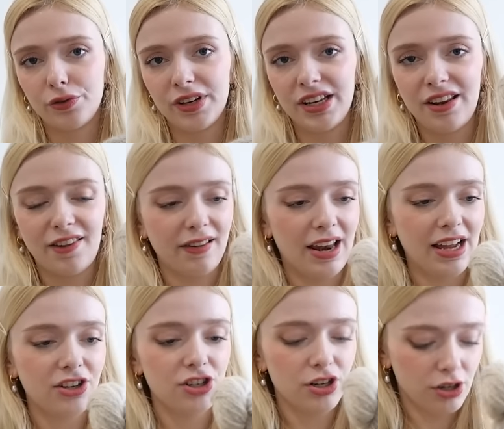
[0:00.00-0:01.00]
green
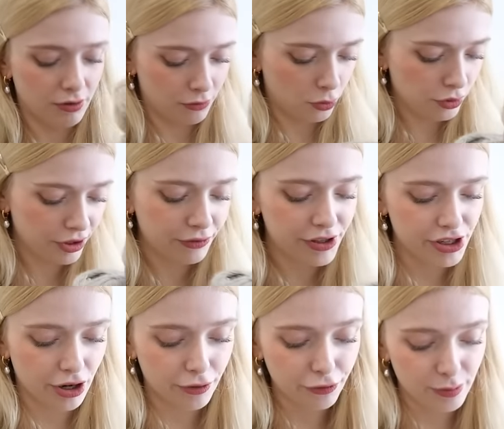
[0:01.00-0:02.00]
selection of all different
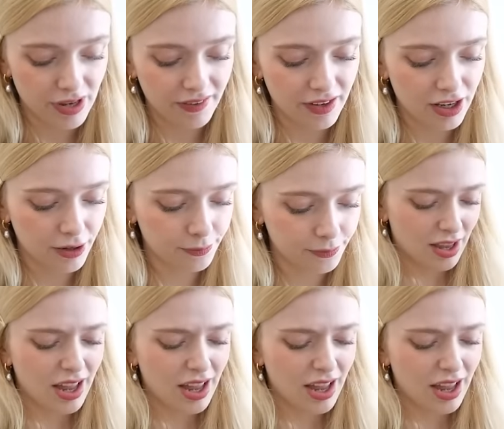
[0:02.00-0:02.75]
yarn from Isager.